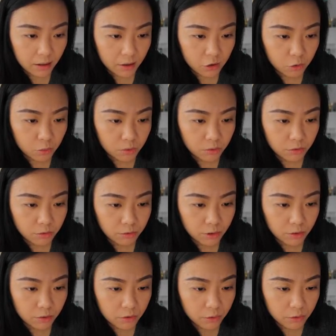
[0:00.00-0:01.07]
You will
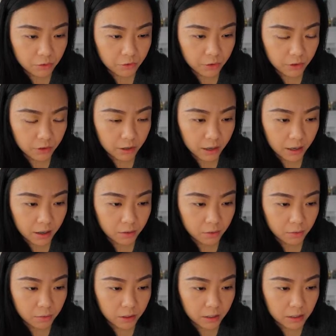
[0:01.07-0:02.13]
grow, you will figure out
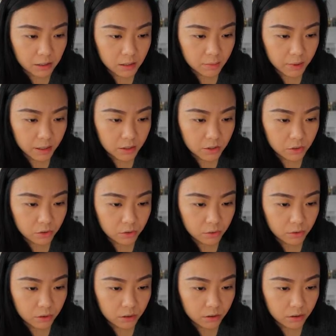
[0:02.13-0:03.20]
what inspires you, you
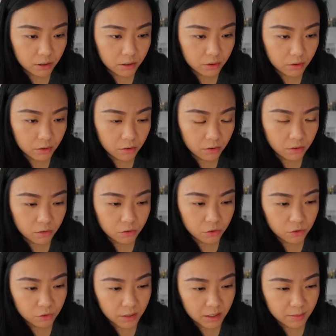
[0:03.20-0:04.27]
will curate your own
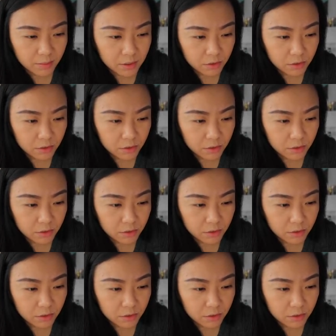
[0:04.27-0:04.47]
dreams.